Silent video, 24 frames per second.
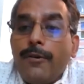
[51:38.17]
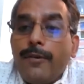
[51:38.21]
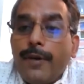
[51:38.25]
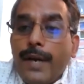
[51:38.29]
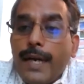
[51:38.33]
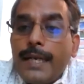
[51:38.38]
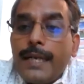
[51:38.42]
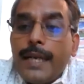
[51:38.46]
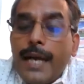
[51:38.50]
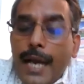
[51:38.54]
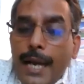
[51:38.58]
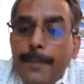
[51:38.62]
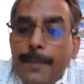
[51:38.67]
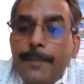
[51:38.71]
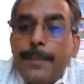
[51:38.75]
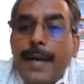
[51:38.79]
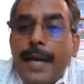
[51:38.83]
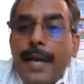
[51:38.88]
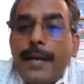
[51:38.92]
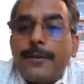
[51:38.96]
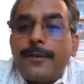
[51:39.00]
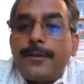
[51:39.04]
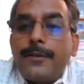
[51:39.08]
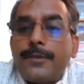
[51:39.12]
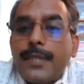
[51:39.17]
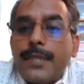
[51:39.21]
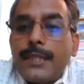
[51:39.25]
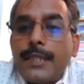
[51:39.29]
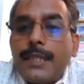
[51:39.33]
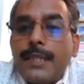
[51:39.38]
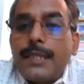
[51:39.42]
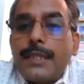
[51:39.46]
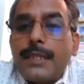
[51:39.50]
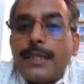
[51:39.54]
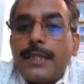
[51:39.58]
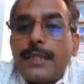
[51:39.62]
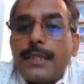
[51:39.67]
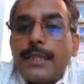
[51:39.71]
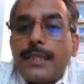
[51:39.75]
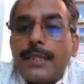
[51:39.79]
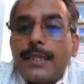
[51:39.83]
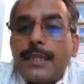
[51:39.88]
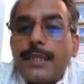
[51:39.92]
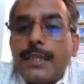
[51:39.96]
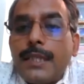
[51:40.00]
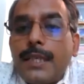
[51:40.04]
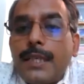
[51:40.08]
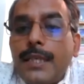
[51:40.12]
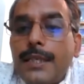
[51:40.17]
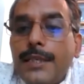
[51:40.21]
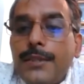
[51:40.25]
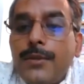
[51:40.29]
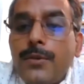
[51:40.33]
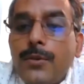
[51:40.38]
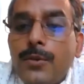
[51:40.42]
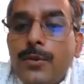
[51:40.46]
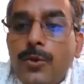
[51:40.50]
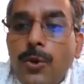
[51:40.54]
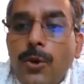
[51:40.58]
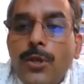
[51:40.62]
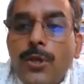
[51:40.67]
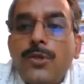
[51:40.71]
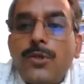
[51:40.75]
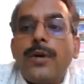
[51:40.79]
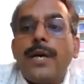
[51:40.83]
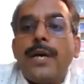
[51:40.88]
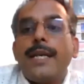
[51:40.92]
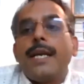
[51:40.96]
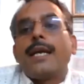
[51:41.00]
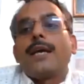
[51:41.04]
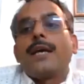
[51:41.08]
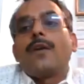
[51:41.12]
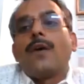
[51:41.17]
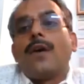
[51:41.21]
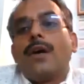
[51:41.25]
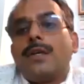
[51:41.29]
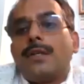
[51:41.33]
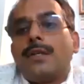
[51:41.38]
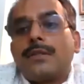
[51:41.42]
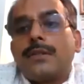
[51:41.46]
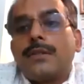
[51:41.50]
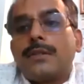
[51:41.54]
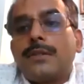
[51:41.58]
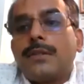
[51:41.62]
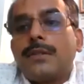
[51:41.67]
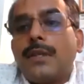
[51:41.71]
what I'm trying to suggest, those who are young lawyers.